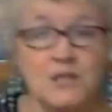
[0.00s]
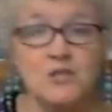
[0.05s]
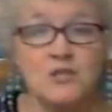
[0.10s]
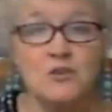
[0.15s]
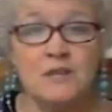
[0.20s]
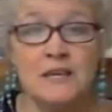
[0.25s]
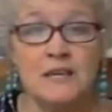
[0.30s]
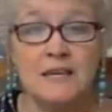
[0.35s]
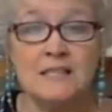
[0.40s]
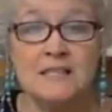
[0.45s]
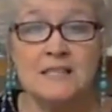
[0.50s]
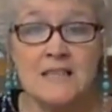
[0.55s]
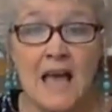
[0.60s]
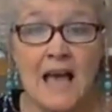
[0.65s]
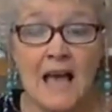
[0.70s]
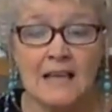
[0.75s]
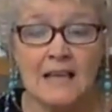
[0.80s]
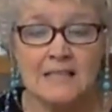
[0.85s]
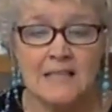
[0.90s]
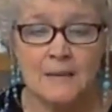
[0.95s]
do the
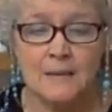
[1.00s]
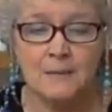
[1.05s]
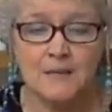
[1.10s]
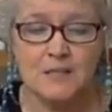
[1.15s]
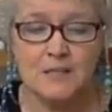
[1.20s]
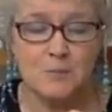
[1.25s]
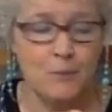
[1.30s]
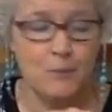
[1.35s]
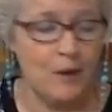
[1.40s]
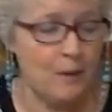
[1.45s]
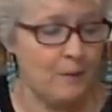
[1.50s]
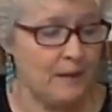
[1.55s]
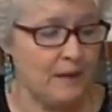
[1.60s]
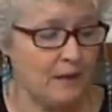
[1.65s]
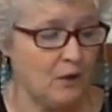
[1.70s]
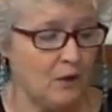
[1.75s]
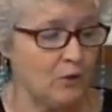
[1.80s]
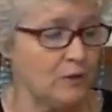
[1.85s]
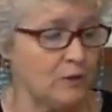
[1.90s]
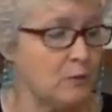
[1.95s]
exact same experiment,
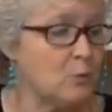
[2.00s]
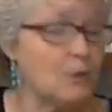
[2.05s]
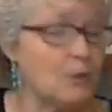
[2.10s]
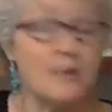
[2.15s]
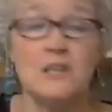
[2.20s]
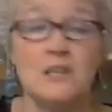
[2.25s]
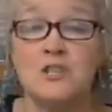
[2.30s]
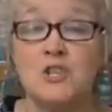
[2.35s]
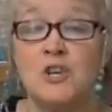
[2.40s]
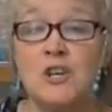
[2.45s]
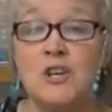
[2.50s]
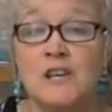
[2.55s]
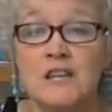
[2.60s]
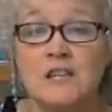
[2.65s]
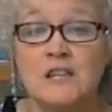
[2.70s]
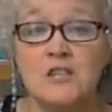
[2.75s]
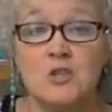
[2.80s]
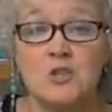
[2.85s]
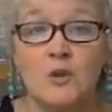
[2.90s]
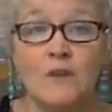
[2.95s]
only we're going to turn it
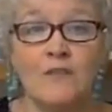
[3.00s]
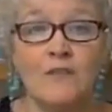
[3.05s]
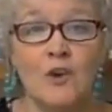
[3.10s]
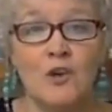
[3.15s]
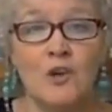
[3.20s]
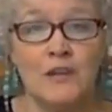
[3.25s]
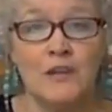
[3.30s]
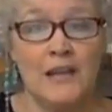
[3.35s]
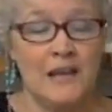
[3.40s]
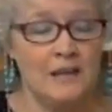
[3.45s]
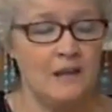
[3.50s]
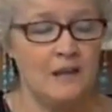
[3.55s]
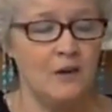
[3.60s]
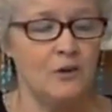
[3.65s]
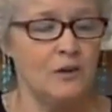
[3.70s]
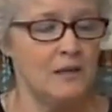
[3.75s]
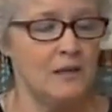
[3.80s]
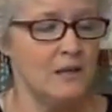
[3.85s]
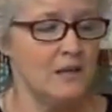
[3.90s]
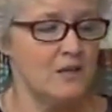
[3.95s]
into a volcano.
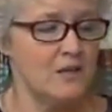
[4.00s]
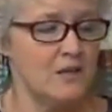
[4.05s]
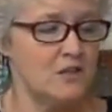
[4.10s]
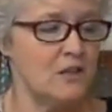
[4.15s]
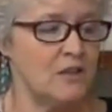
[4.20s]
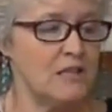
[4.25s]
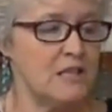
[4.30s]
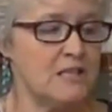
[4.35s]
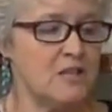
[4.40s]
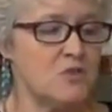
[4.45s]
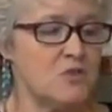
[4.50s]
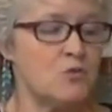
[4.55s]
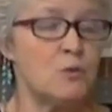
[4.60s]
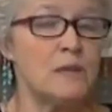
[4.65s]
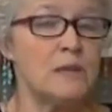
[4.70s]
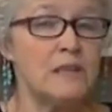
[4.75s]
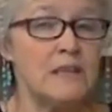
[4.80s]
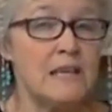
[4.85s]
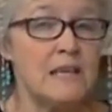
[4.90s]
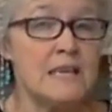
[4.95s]
So this is
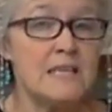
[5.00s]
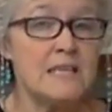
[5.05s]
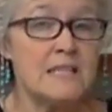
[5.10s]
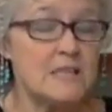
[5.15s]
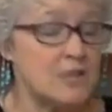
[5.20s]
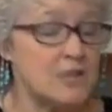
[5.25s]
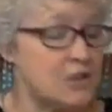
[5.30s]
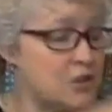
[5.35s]
really easy to